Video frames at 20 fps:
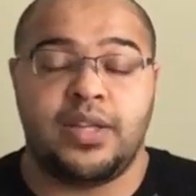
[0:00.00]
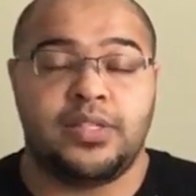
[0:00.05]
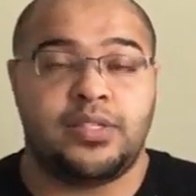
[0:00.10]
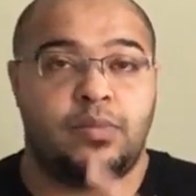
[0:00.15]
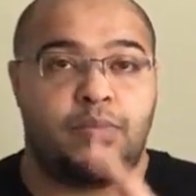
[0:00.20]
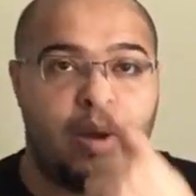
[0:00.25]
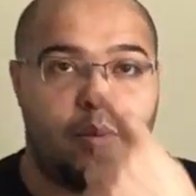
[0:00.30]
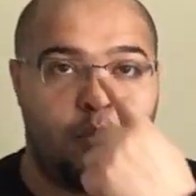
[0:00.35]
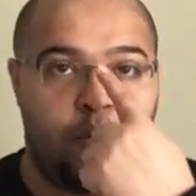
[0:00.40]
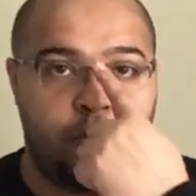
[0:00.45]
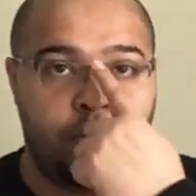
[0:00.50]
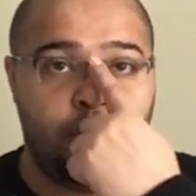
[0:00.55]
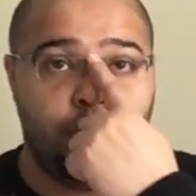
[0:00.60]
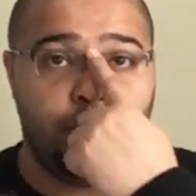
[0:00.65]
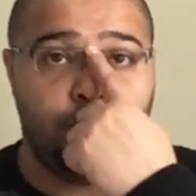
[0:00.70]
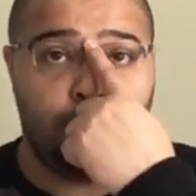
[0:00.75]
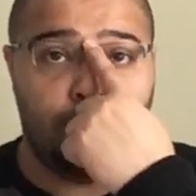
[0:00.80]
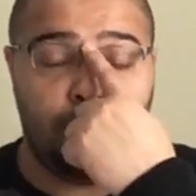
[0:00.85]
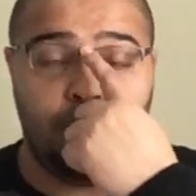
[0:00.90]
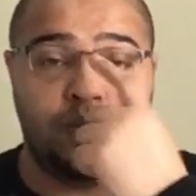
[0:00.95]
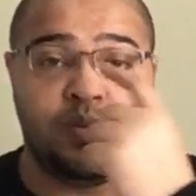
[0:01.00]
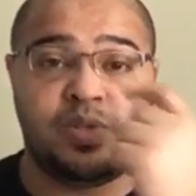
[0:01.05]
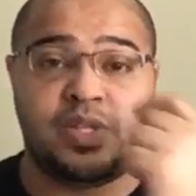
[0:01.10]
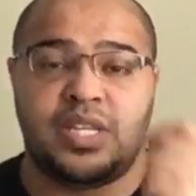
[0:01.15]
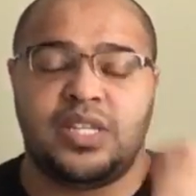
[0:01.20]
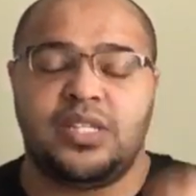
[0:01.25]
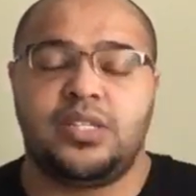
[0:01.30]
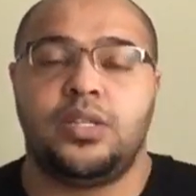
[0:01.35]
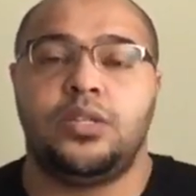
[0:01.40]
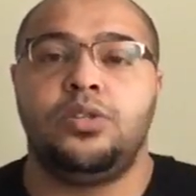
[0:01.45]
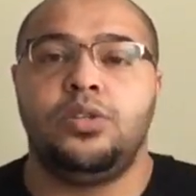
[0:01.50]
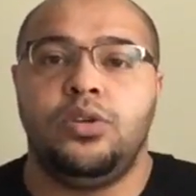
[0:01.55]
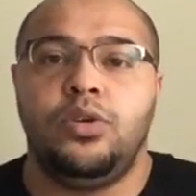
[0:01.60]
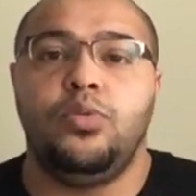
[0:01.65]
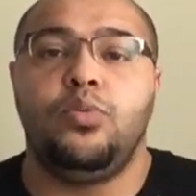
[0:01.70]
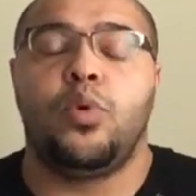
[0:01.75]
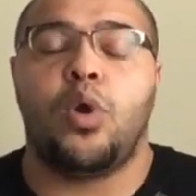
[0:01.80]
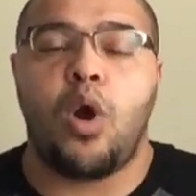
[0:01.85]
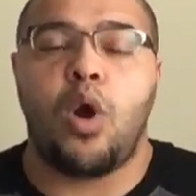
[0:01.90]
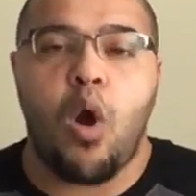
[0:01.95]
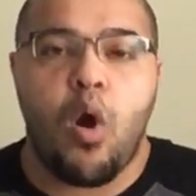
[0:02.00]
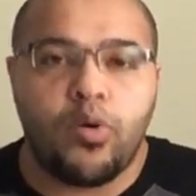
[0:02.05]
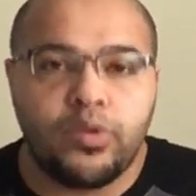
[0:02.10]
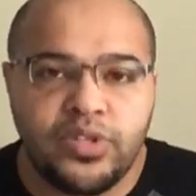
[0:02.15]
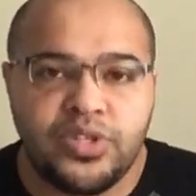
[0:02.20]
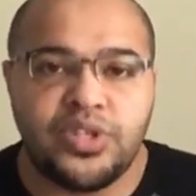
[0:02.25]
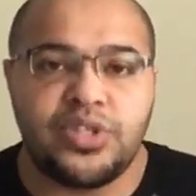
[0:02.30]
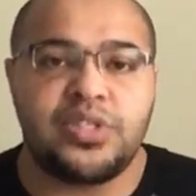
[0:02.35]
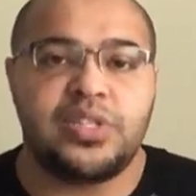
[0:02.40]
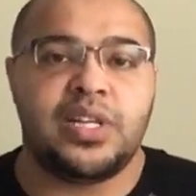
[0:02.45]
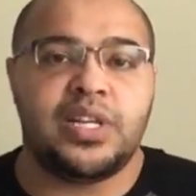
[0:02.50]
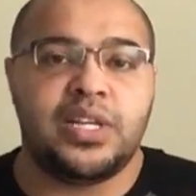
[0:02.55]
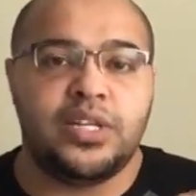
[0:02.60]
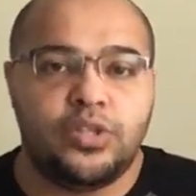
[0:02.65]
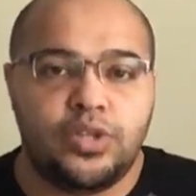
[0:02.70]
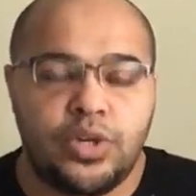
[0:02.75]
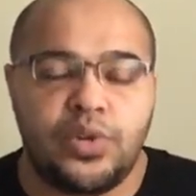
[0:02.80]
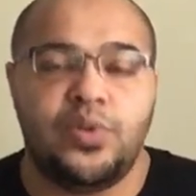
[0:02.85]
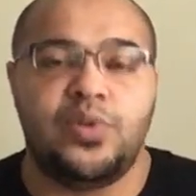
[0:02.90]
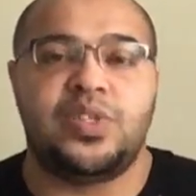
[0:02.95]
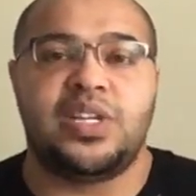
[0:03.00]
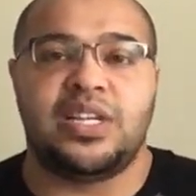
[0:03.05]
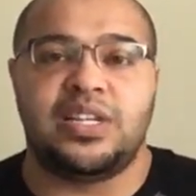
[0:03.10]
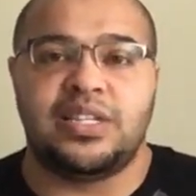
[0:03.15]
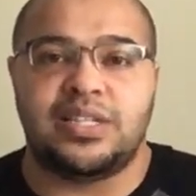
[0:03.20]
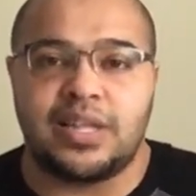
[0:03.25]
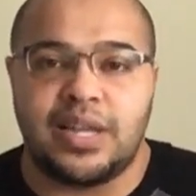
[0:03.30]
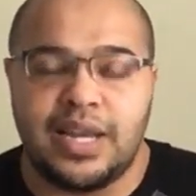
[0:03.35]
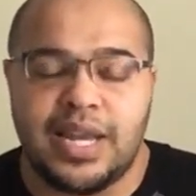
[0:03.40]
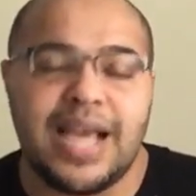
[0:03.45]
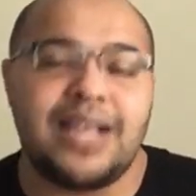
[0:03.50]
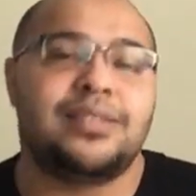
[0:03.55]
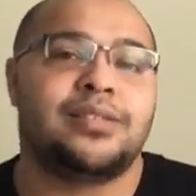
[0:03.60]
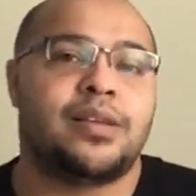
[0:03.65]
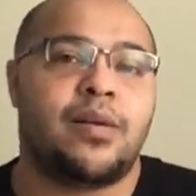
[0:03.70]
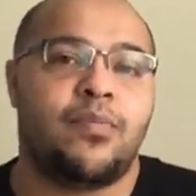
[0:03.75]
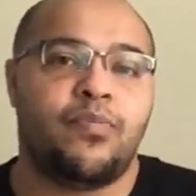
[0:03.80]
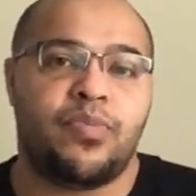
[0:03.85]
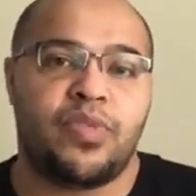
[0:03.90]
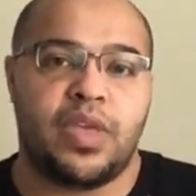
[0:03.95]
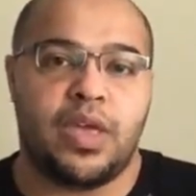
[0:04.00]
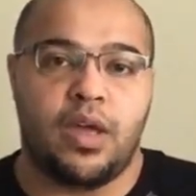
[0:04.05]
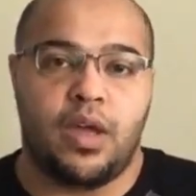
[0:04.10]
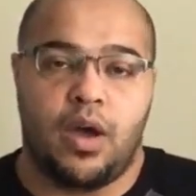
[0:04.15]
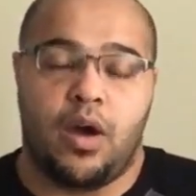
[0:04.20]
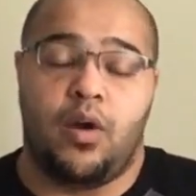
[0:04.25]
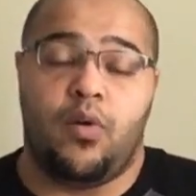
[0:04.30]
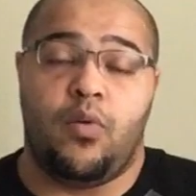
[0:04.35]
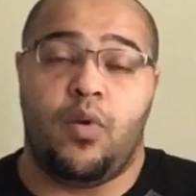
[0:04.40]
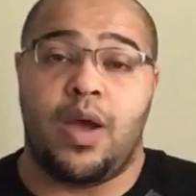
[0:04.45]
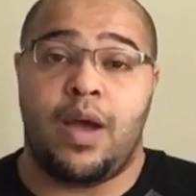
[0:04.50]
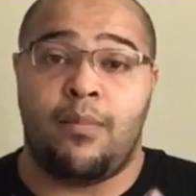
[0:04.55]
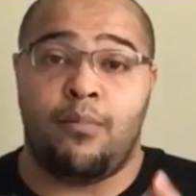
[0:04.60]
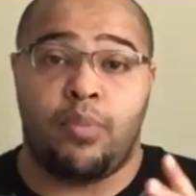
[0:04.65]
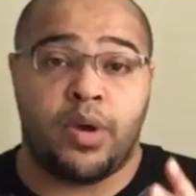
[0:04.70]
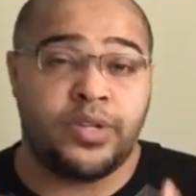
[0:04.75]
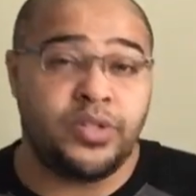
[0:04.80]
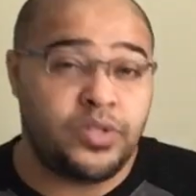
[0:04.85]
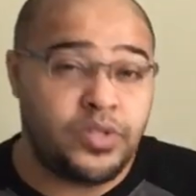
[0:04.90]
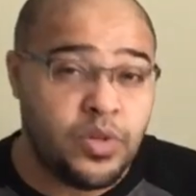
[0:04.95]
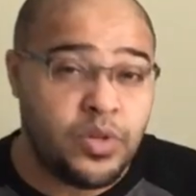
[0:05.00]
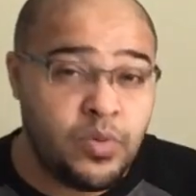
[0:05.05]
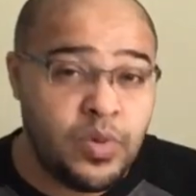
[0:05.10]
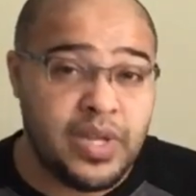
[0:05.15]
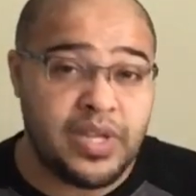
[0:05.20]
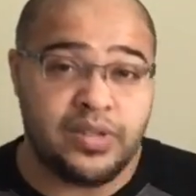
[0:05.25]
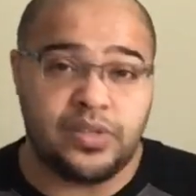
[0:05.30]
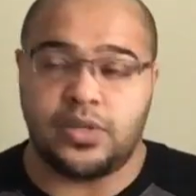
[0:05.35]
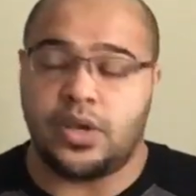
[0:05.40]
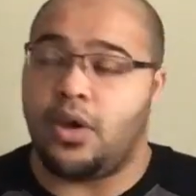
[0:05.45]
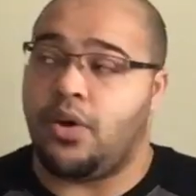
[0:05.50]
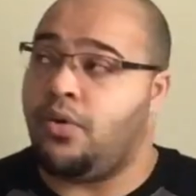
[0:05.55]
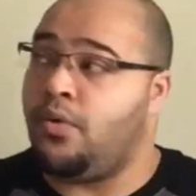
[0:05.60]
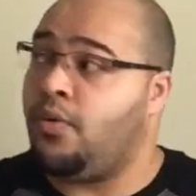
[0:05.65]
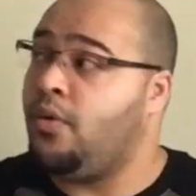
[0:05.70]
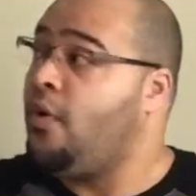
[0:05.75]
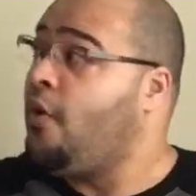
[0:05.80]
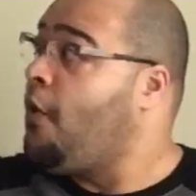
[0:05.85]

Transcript: It's about what you choose. This is you consciously choosing to let something go. And by doing so,